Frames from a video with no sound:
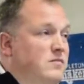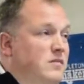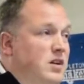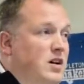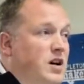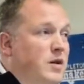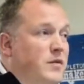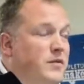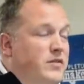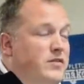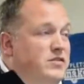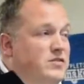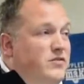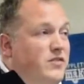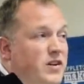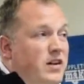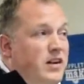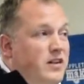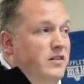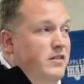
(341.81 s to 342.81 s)
If there's a
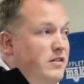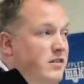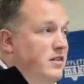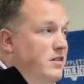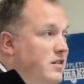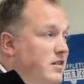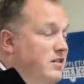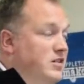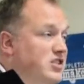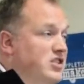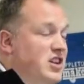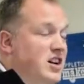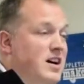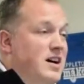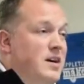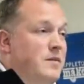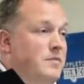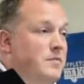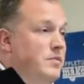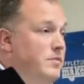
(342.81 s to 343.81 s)
fire in a
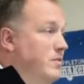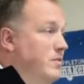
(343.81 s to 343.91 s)
shop,